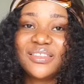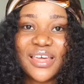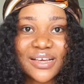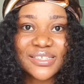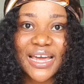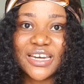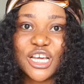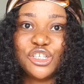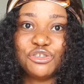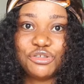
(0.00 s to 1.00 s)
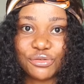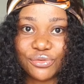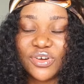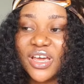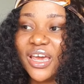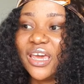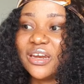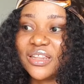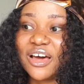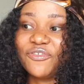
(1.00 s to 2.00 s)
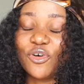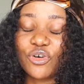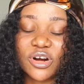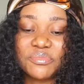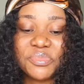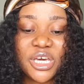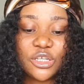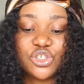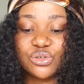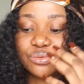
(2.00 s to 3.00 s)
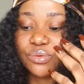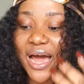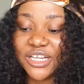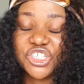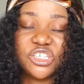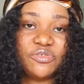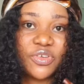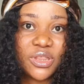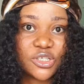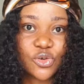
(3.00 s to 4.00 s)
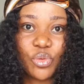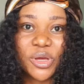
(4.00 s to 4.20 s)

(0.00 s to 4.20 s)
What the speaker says: things I need to do in order for me to achieve this goal?